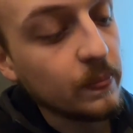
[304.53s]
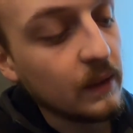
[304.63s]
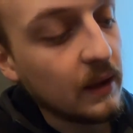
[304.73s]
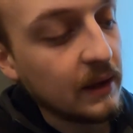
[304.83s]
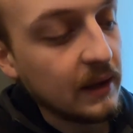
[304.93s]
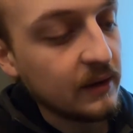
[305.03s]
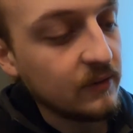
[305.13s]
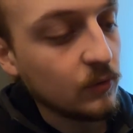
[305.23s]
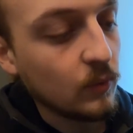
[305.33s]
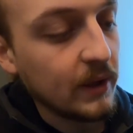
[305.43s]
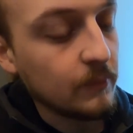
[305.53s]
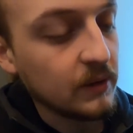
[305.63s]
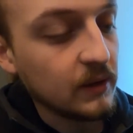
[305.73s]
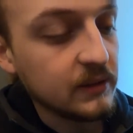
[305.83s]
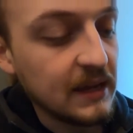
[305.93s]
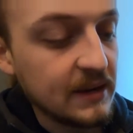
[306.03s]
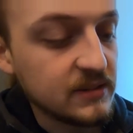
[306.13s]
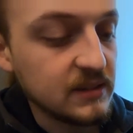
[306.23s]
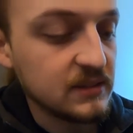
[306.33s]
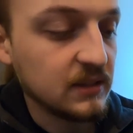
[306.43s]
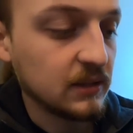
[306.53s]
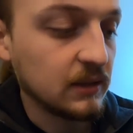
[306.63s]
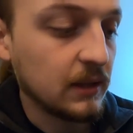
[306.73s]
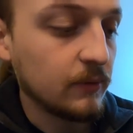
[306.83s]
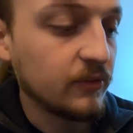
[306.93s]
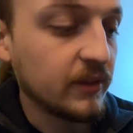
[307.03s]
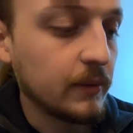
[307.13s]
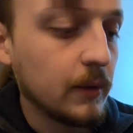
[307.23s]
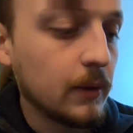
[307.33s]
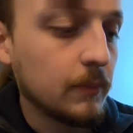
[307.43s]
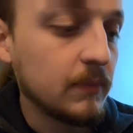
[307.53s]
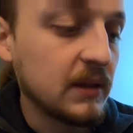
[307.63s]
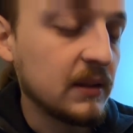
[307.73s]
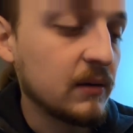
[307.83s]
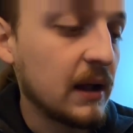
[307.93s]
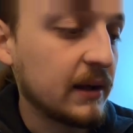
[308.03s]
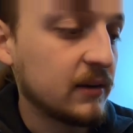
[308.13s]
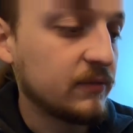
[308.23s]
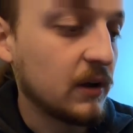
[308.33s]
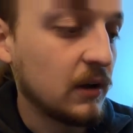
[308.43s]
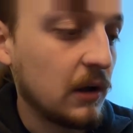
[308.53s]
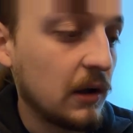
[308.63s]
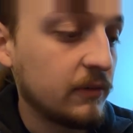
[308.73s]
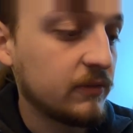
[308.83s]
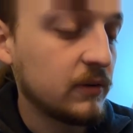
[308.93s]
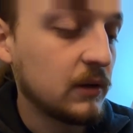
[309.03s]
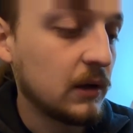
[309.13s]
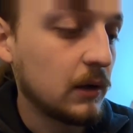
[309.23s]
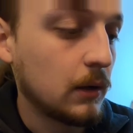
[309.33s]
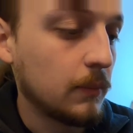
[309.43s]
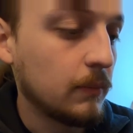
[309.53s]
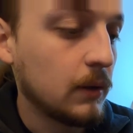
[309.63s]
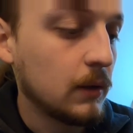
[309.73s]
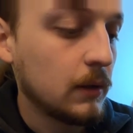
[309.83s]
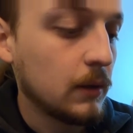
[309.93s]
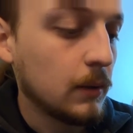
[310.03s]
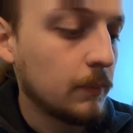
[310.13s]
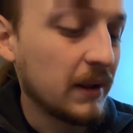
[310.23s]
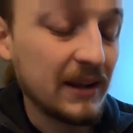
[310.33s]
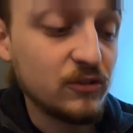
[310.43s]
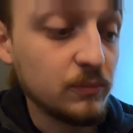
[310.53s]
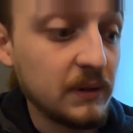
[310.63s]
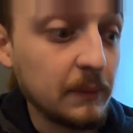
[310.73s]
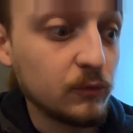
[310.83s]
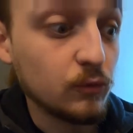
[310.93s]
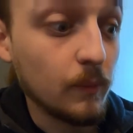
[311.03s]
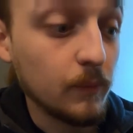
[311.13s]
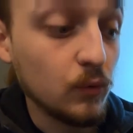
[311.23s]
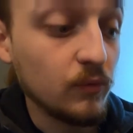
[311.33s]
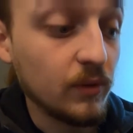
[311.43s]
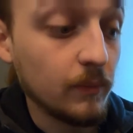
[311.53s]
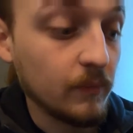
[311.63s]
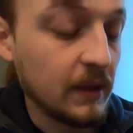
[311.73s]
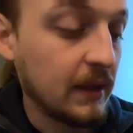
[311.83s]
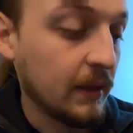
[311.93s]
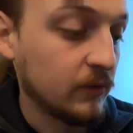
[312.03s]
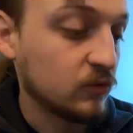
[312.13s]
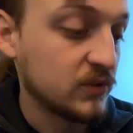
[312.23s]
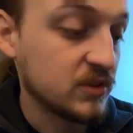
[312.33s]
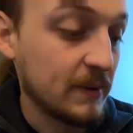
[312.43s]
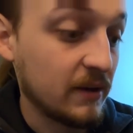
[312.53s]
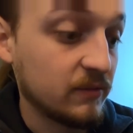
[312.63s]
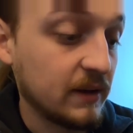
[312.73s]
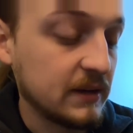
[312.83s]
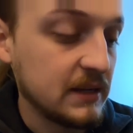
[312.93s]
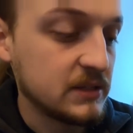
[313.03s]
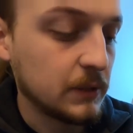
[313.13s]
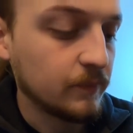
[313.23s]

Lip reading: I got a different way I'm going to attach these to the gloves that mean they're not going to fall off, but I should be able to remove them and switch them out if I need to.